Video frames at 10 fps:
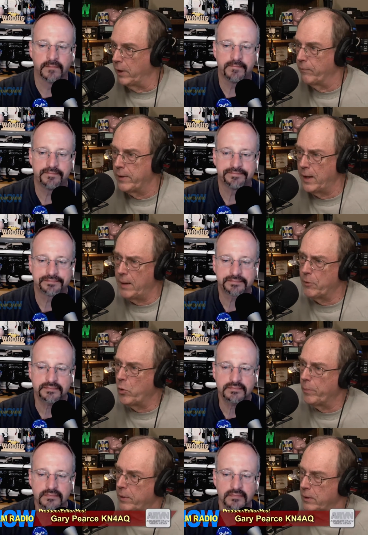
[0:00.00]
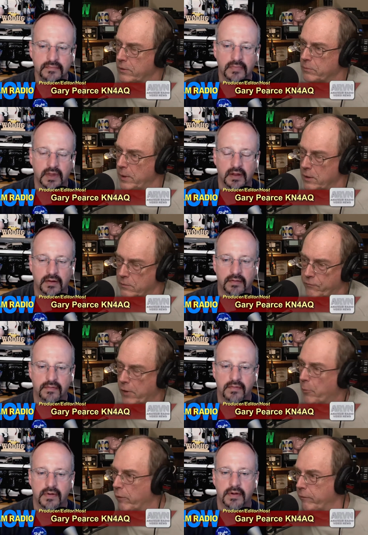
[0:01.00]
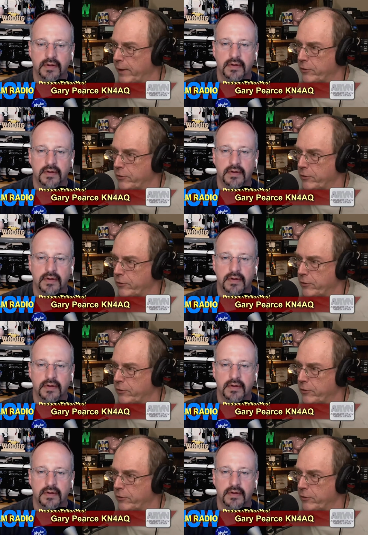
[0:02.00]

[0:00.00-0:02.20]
Speaker 1: Yeah, ham equipment is is far more